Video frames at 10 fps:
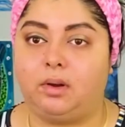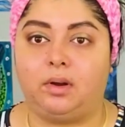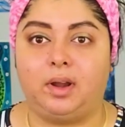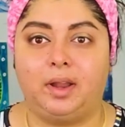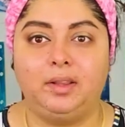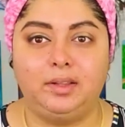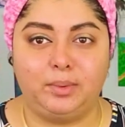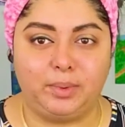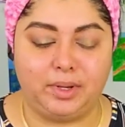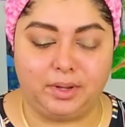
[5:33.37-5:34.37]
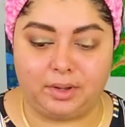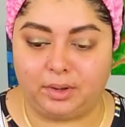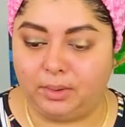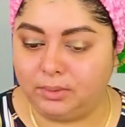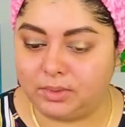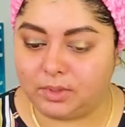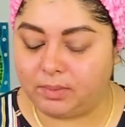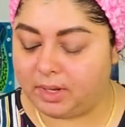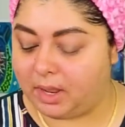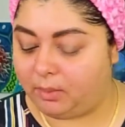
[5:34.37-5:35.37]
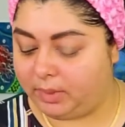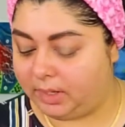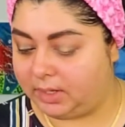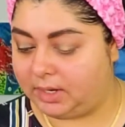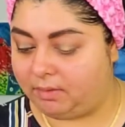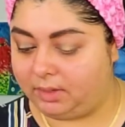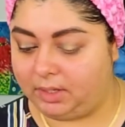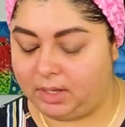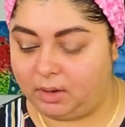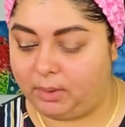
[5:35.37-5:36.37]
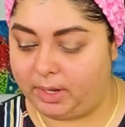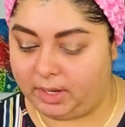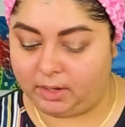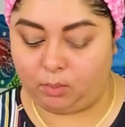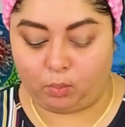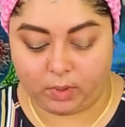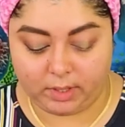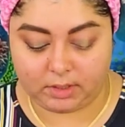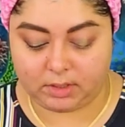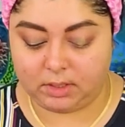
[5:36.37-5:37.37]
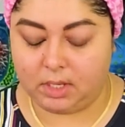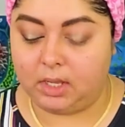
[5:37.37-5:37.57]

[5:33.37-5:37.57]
Alright, there we go. So now we can definitely go in with